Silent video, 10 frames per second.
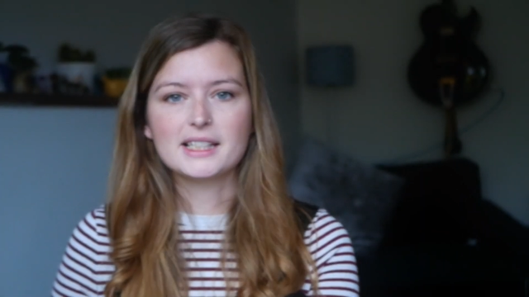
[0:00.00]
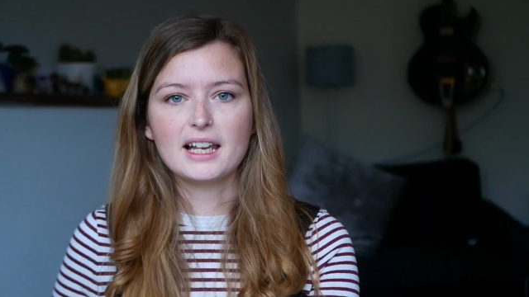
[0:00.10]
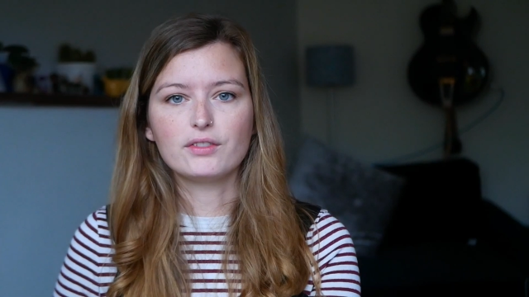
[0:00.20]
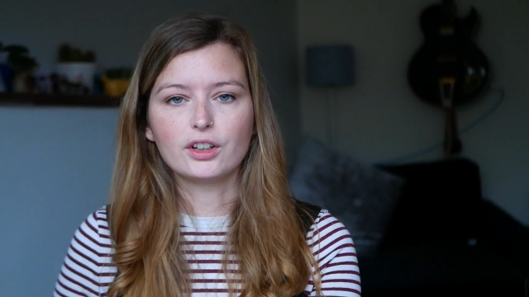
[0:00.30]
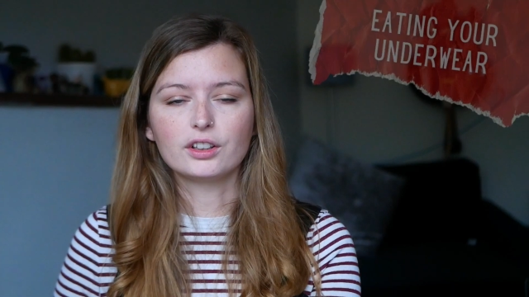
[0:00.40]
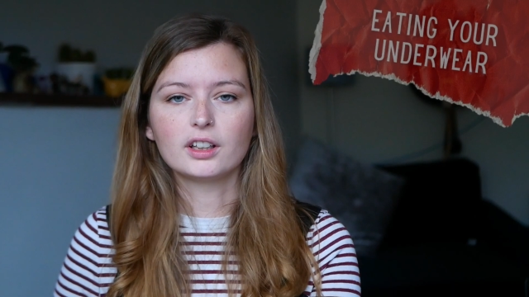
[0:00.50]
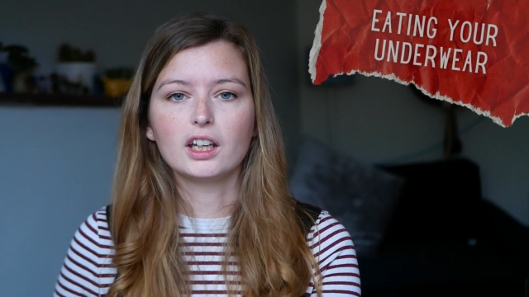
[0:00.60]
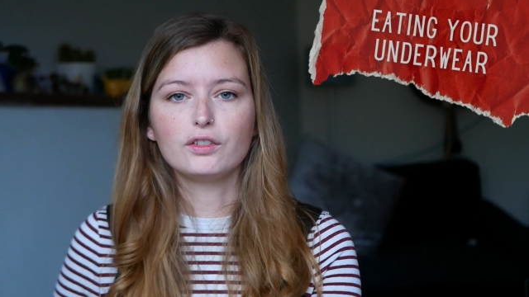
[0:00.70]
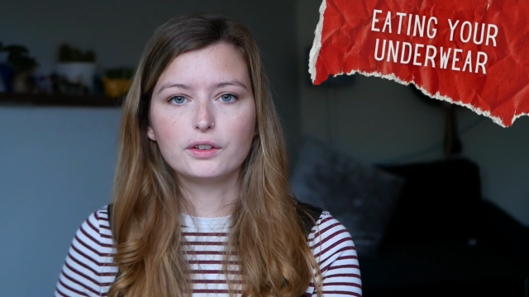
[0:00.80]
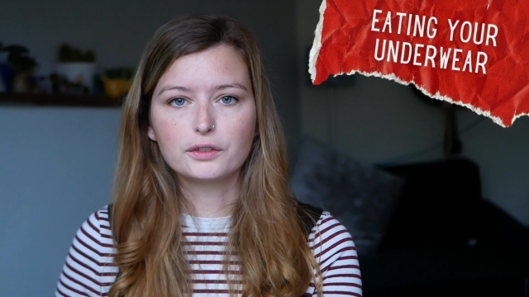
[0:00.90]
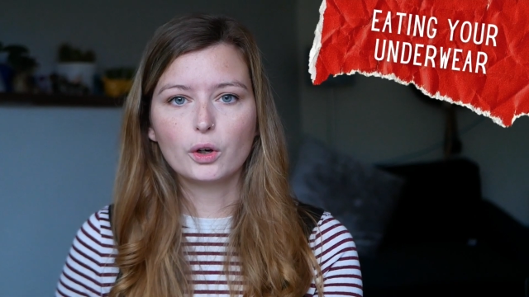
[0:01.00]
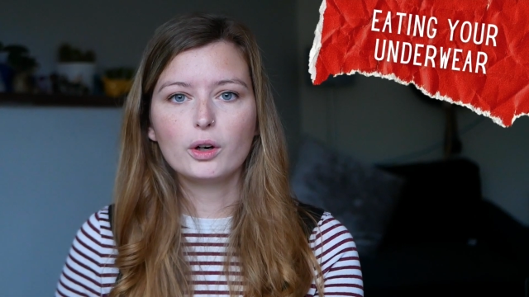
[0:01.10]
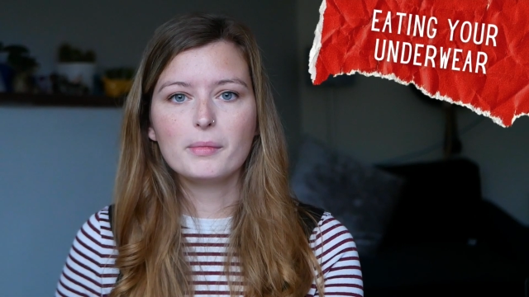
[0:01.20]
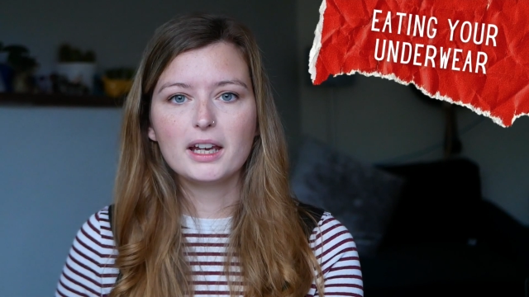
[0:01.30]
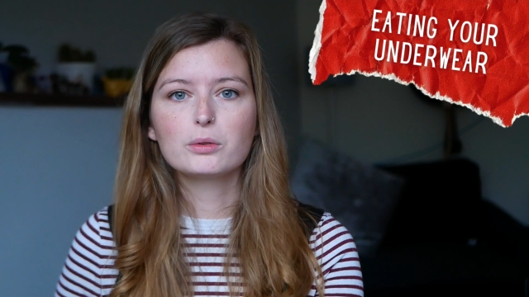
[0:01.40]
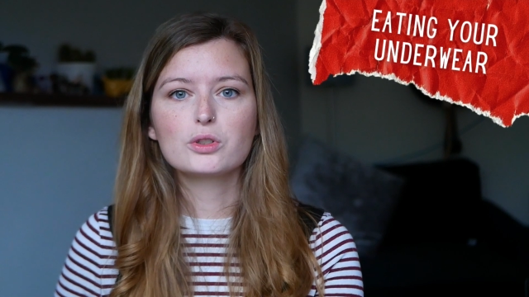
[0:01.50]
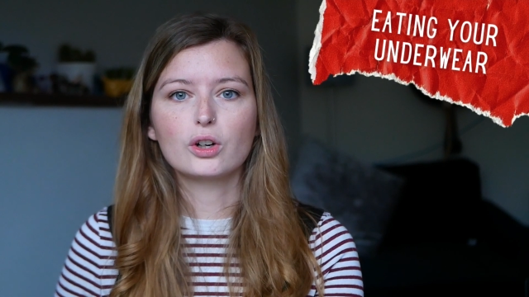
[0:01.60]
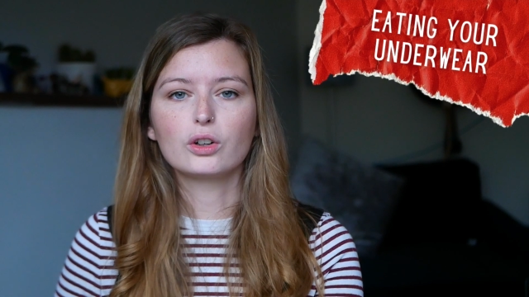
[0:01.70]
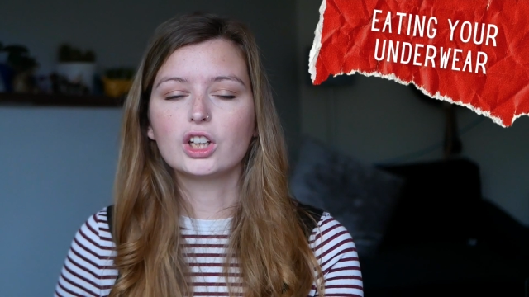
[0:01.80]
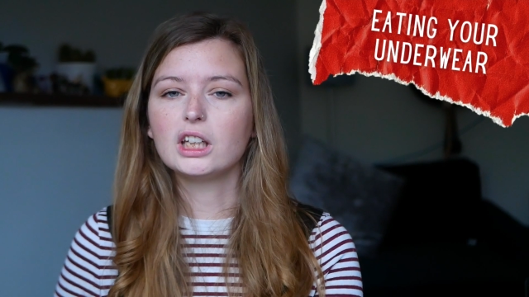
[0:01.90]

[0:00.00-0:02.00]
7, if you've got a male dog,